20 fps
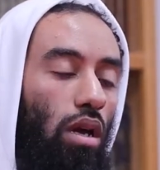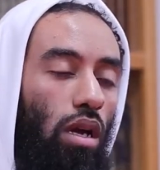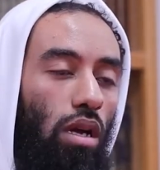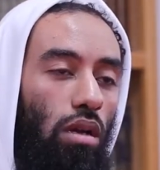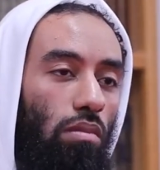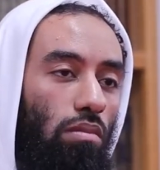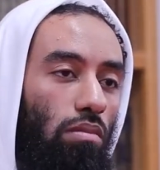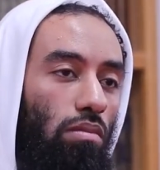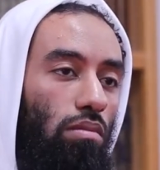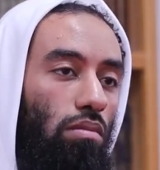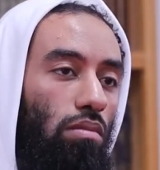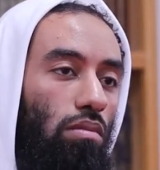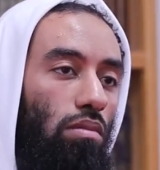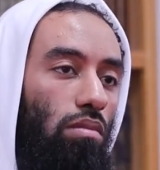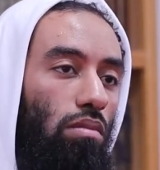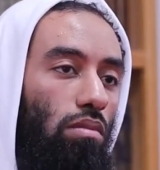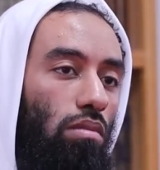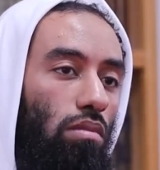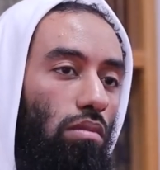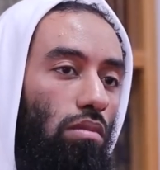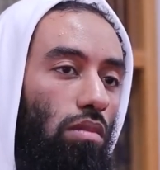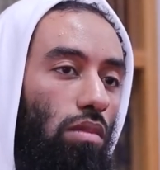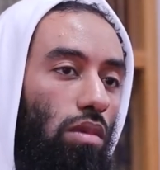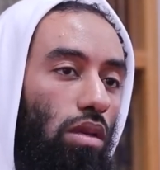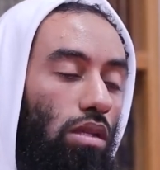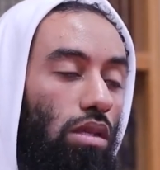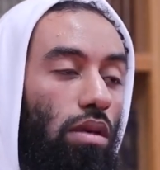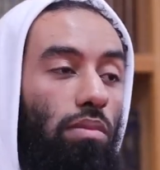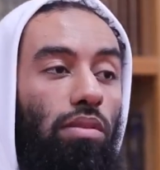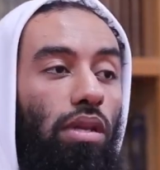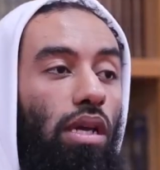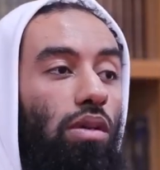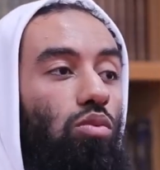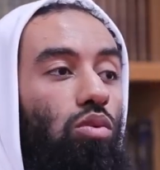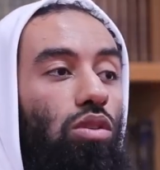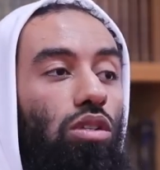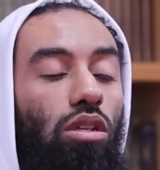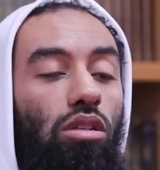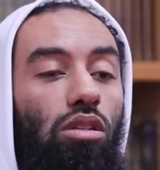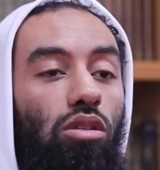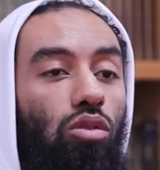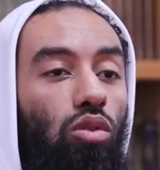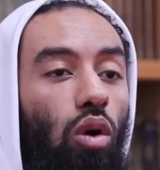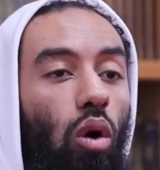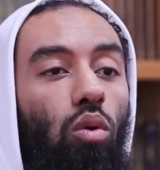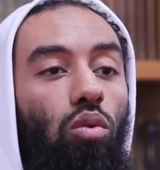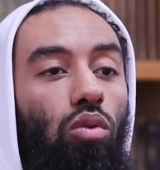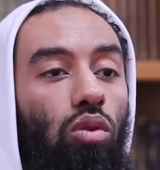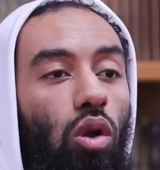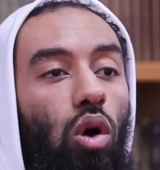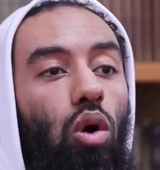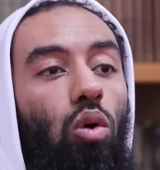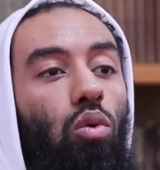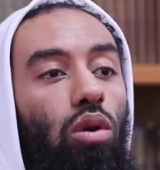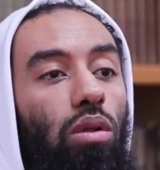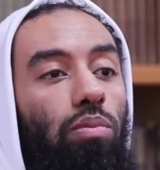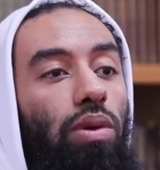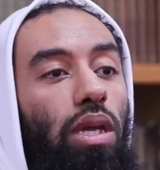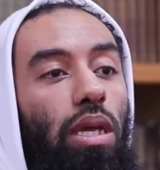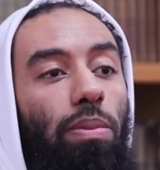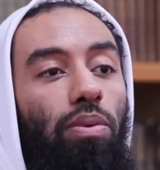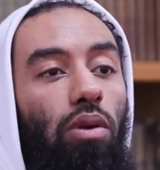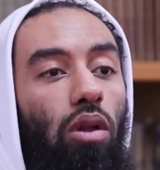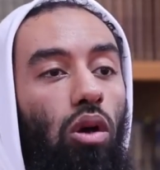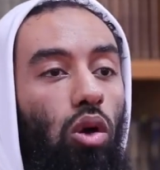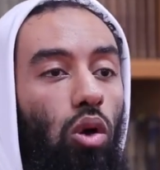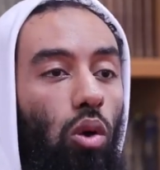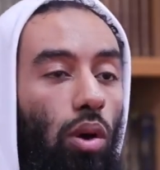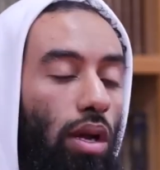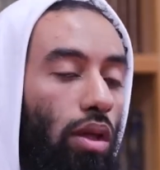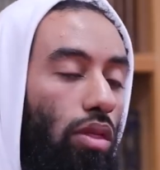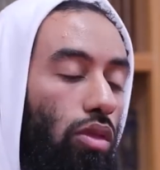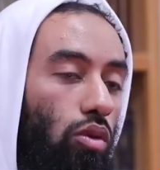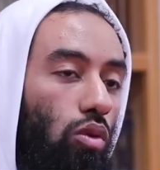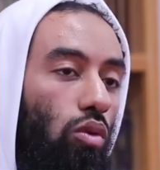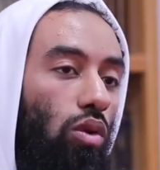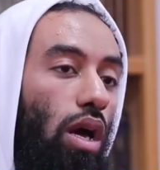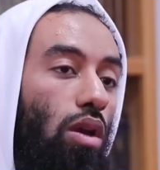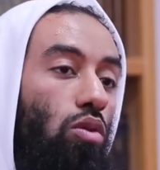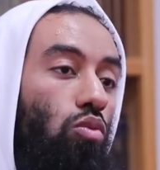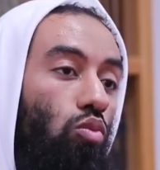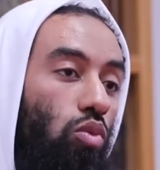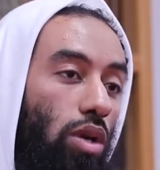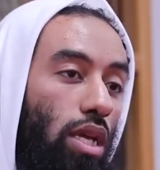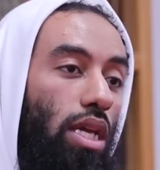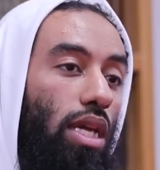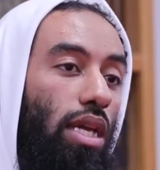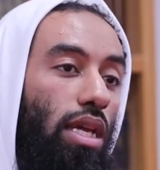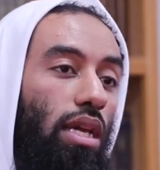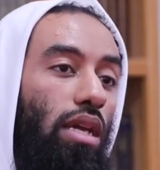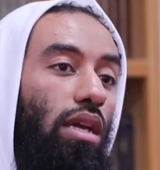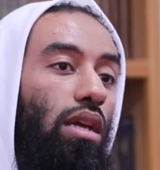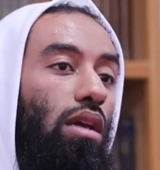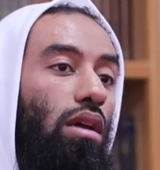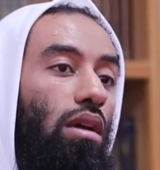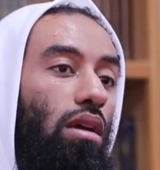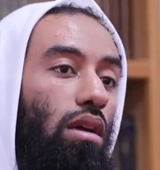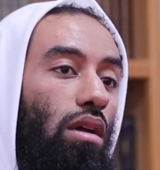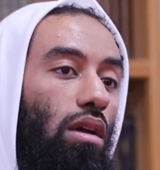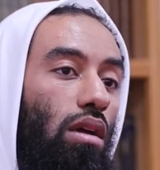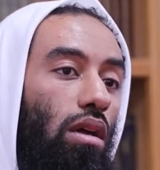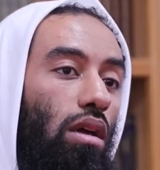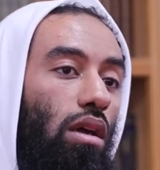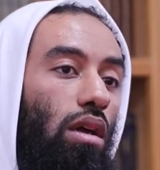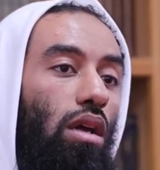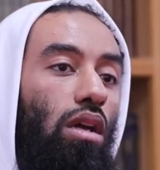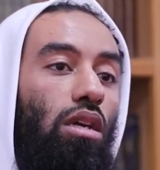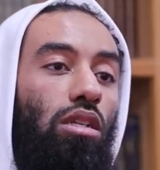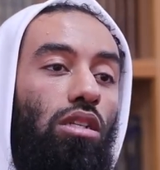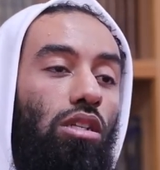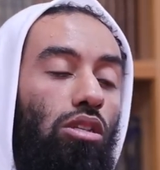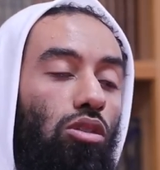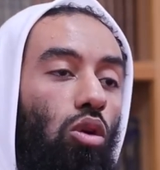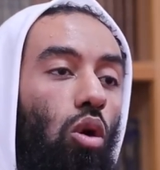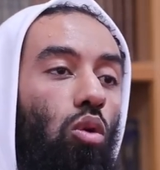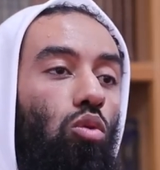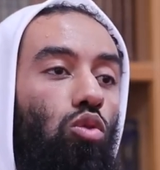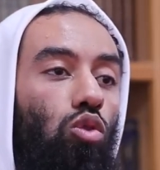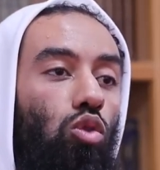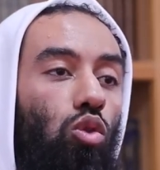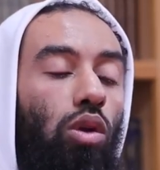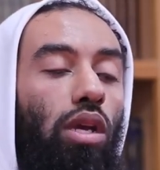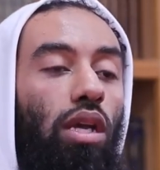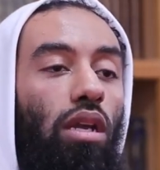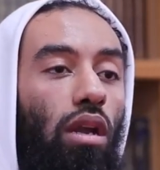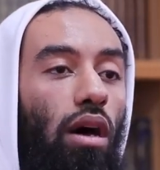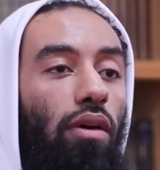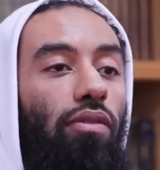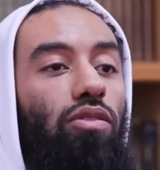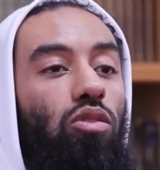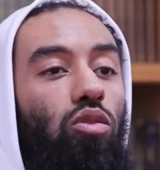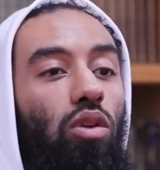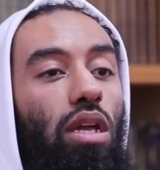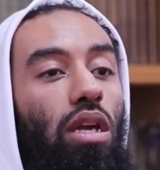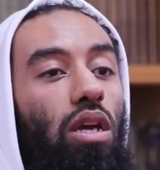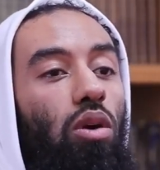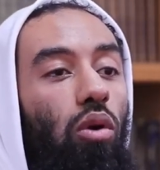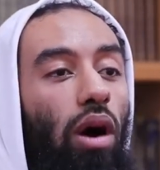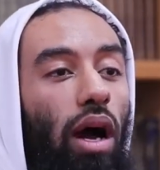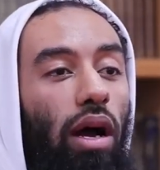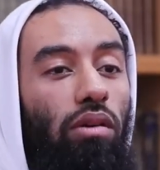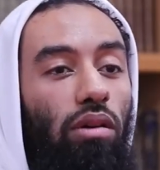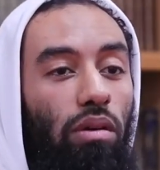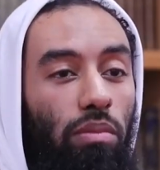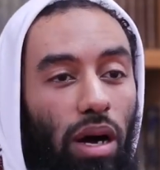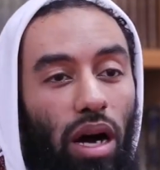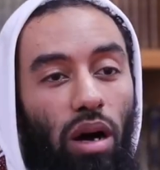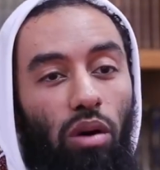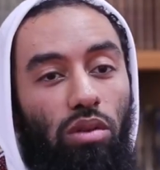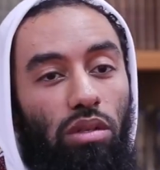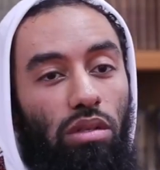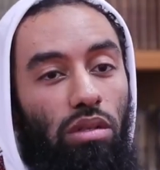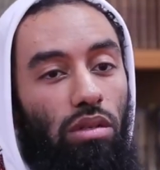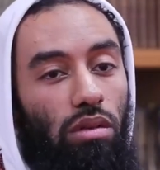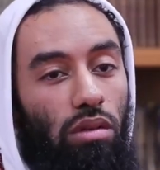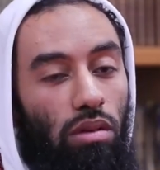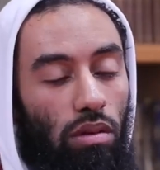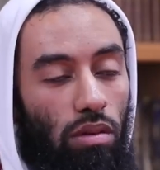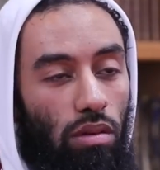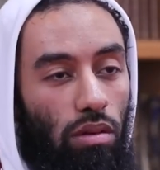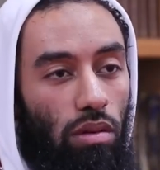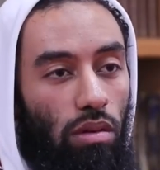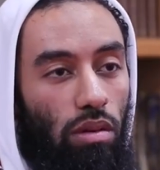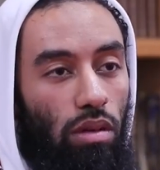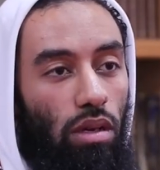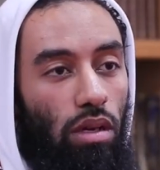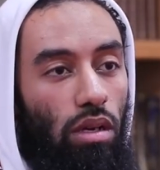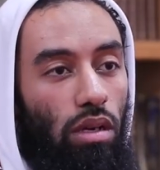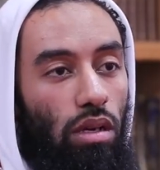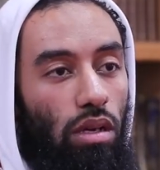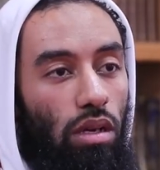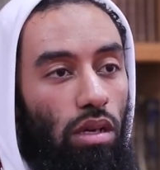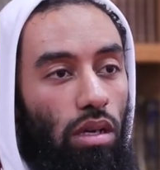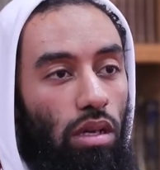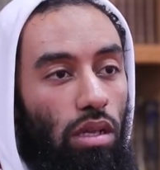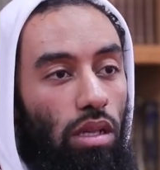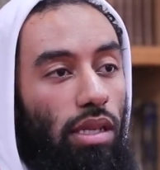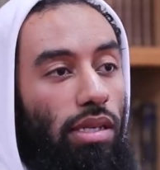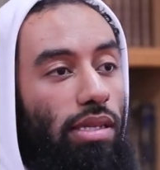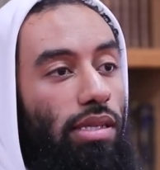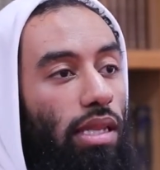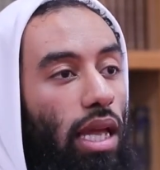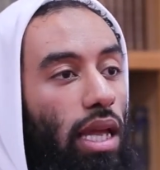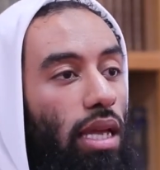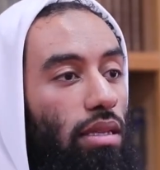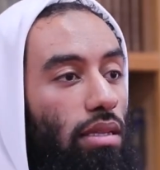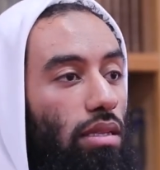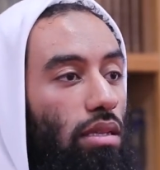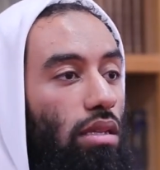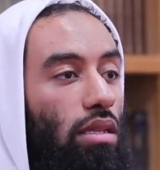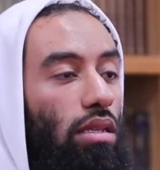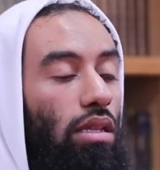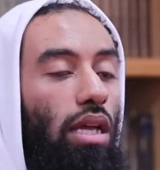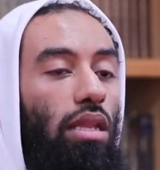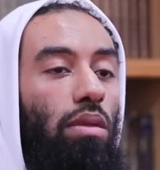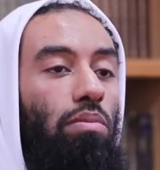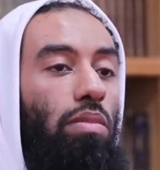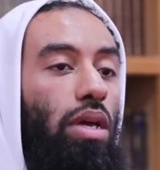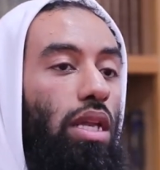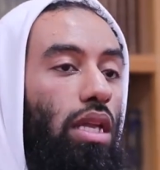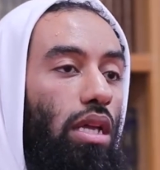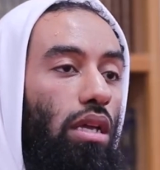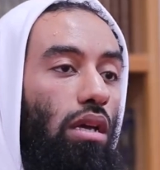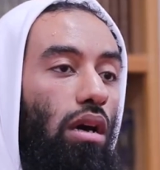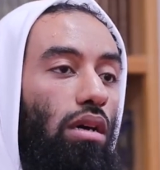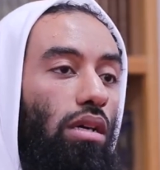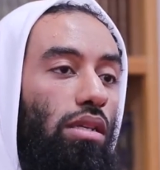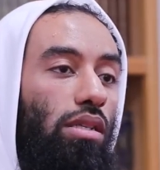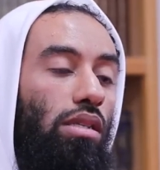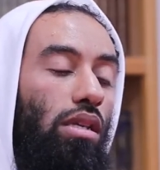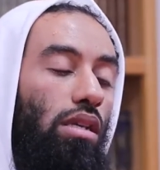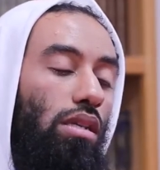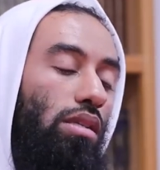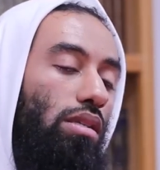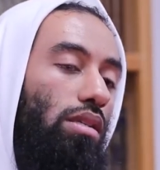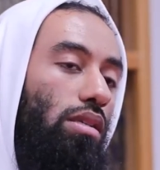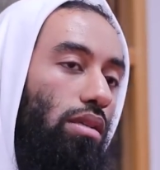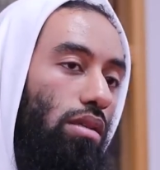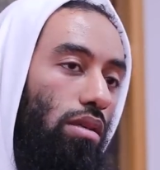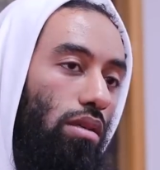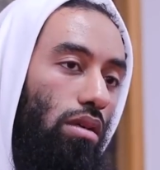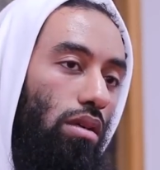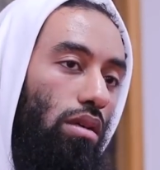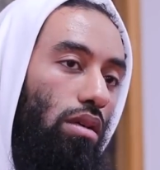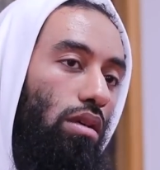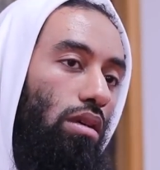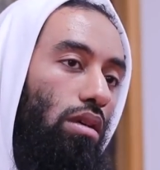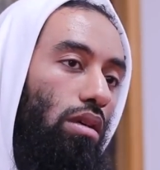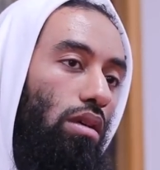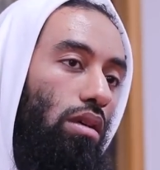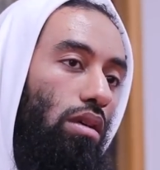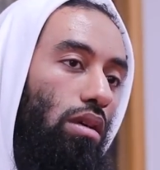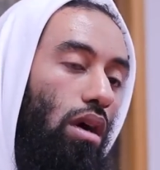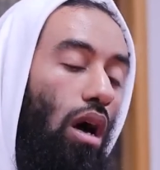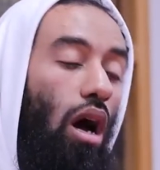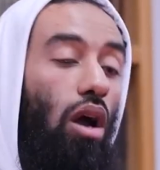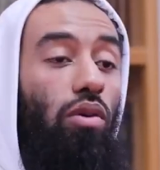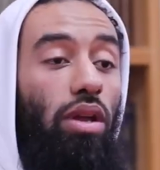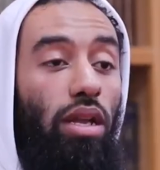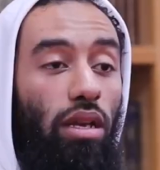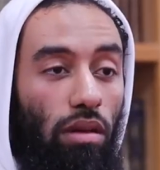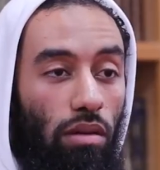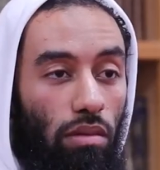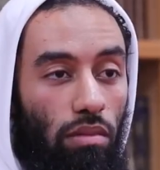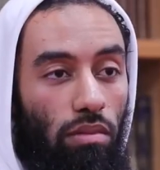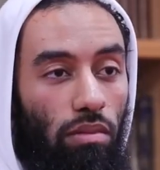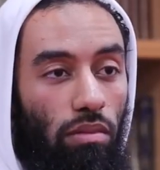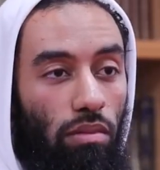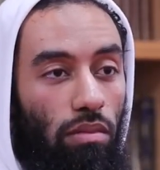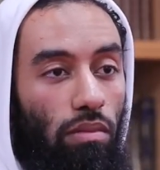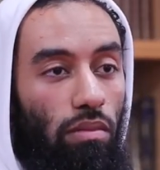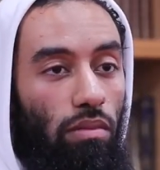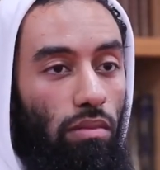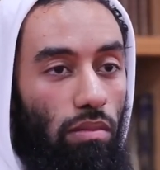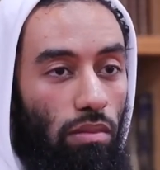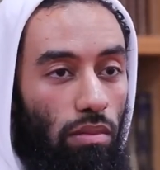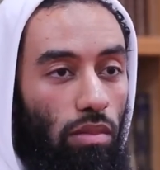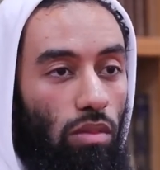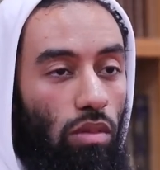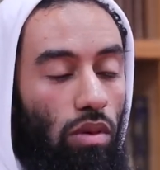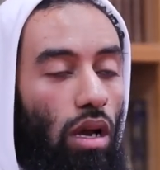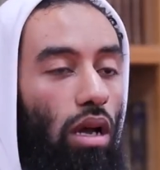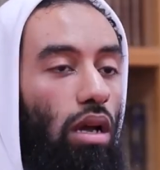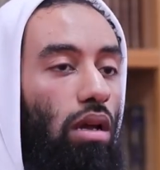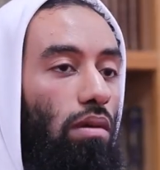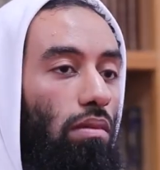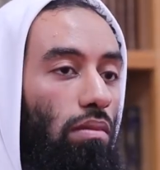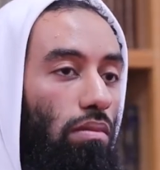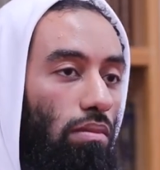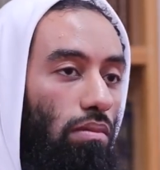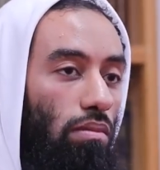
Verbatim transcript: right? Sometimes we just don't know what people are going through, and we just don't do enough to inquire about the state that many youngsters are in. Right?